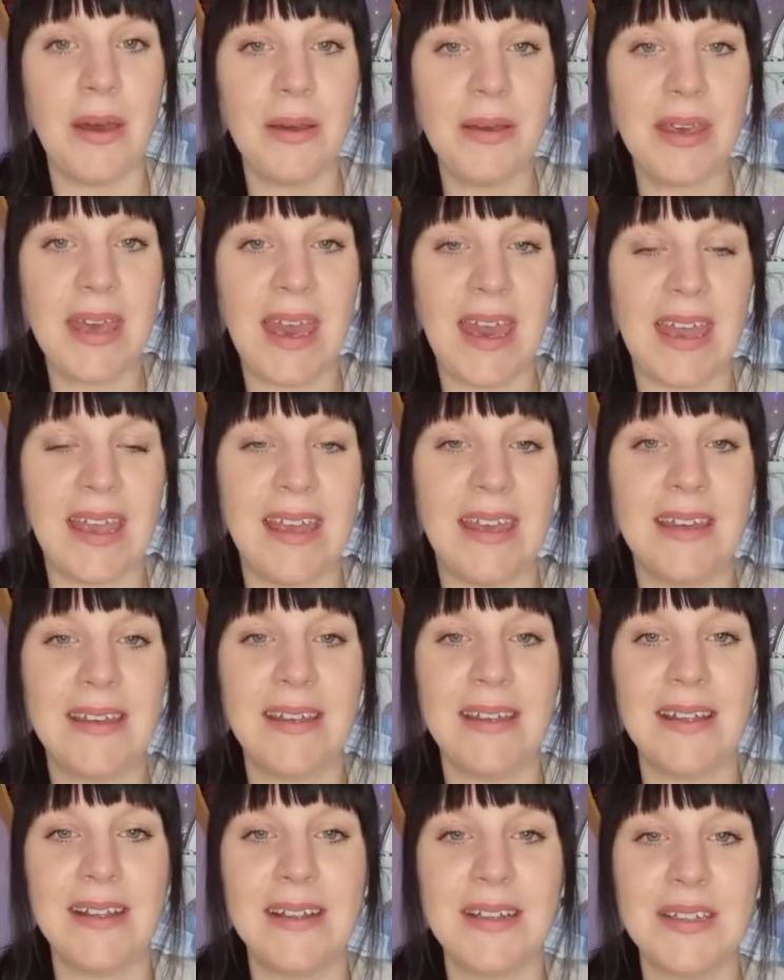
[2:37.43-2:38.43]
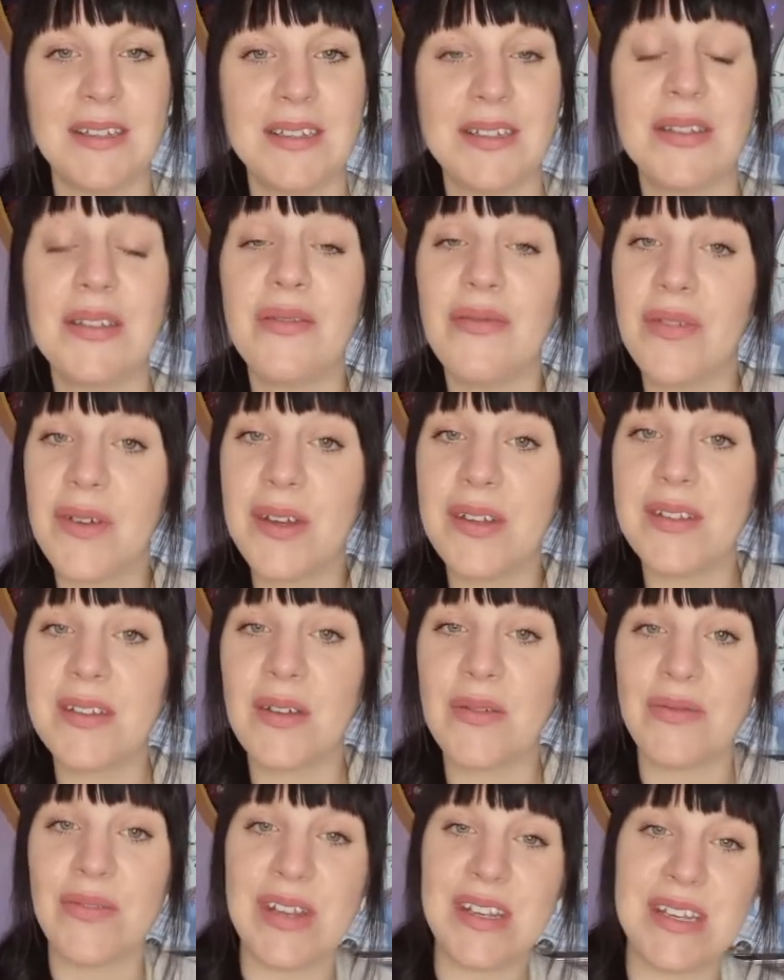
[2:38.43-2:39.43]
Okay, so the
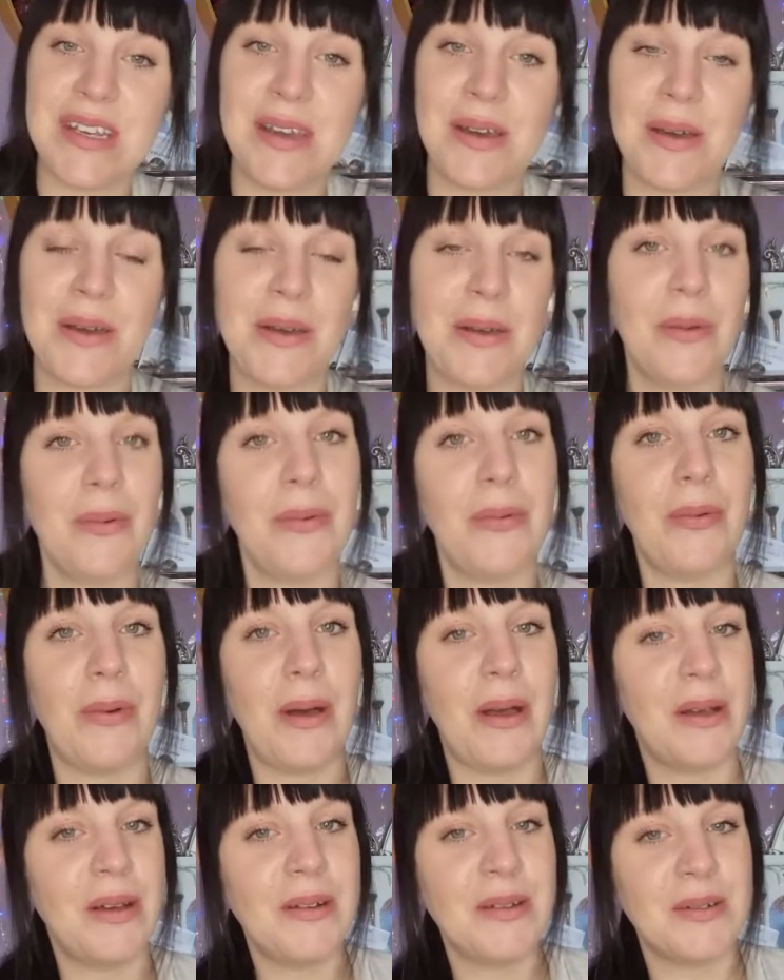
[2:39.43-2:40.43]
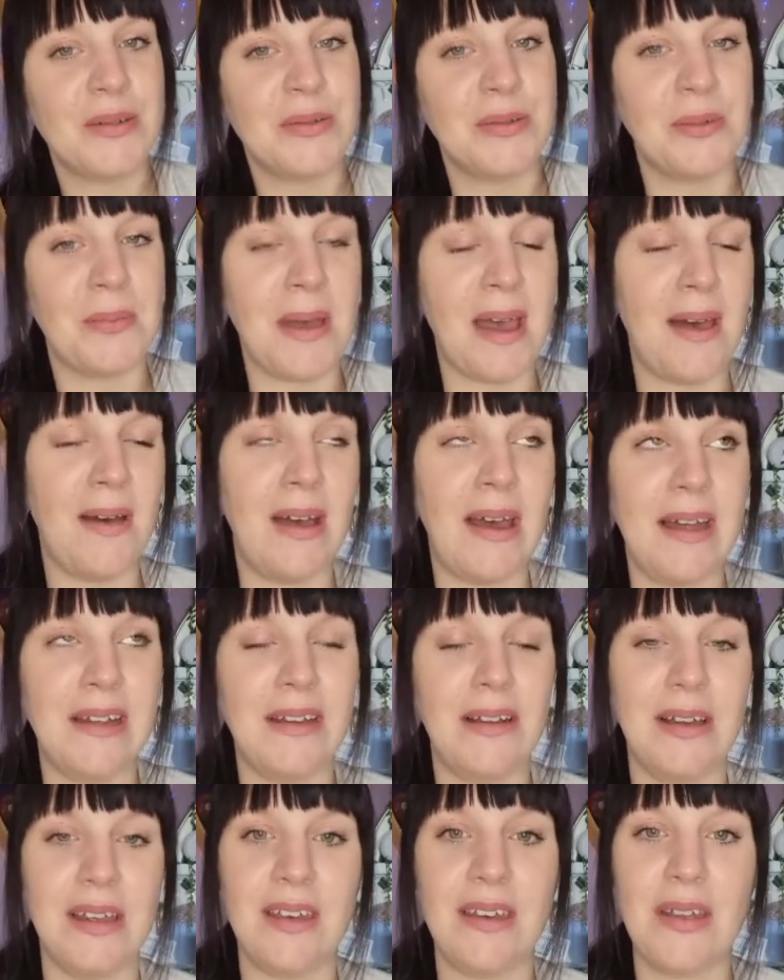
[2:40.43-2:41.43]
first video I'm going to talk about
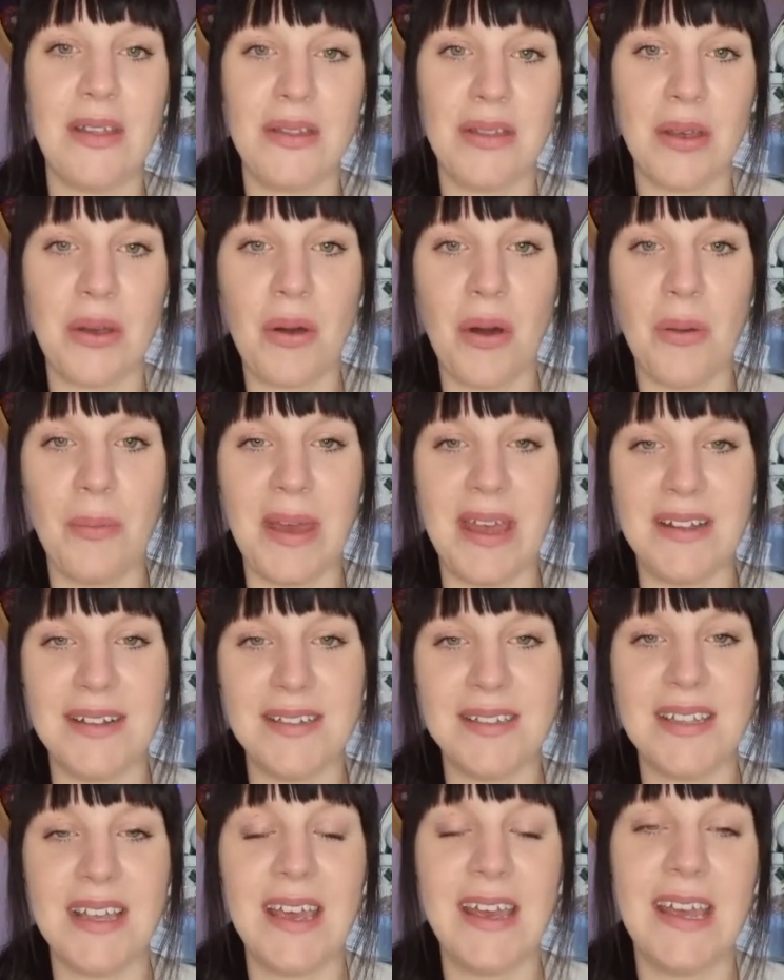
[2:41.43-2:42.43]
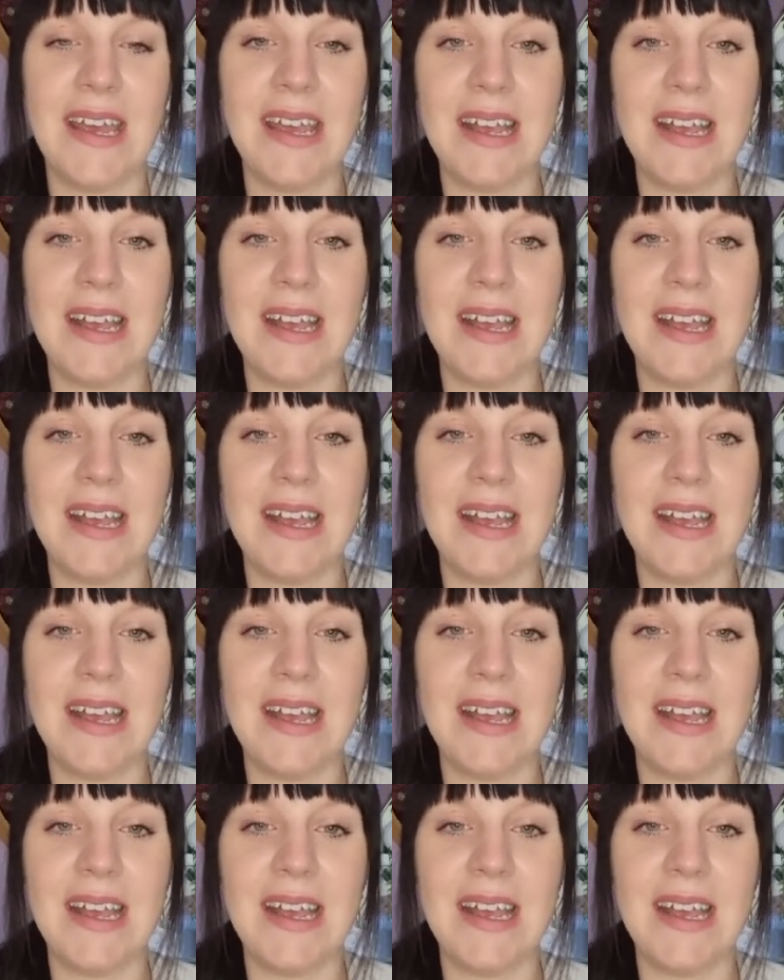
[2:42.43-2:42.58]
and like the comments